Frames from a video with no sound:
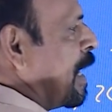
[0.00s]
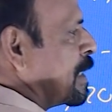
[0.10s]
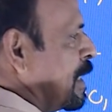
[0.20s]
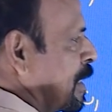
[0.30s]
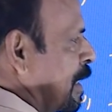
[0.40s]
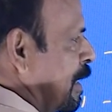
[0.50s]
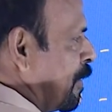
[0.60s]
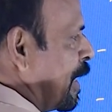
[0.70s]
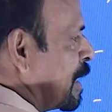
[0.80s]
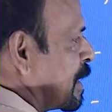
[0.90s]
are generally
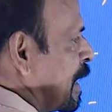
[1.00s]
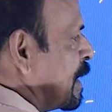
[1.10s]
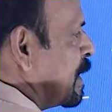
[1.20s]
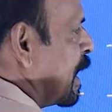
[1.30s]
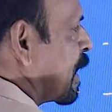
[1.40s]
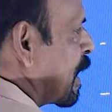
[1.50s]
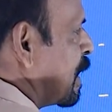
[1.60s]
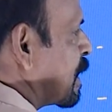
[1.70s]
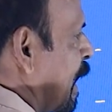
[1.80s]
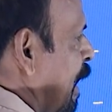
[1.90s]
known as
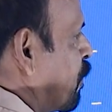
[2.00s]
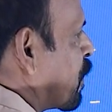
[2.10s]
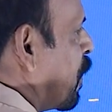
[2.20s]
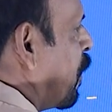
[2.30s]
general term